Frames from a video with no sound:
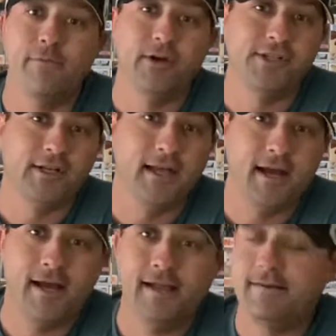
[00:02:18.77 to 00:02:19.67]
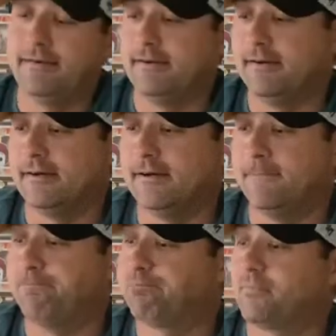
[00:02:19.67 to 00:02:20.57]
what you got,
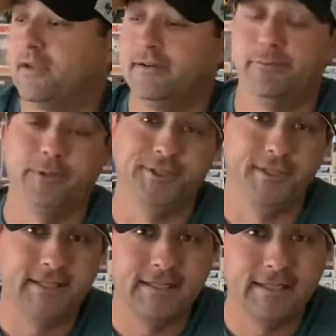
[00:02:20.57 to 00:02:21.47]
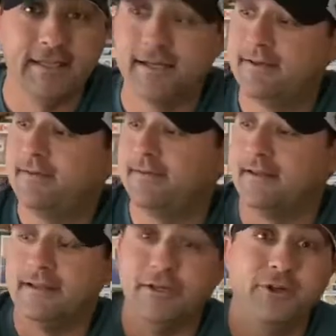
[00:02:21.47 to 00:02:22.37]
what you didn't get,
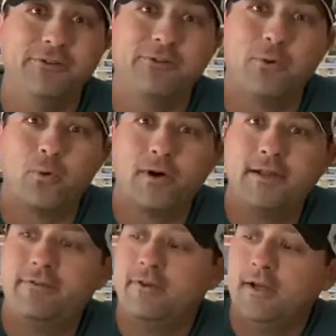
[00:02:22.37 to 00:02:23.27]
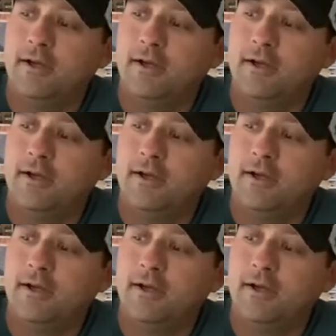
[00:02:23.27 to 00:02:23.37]
any good stories,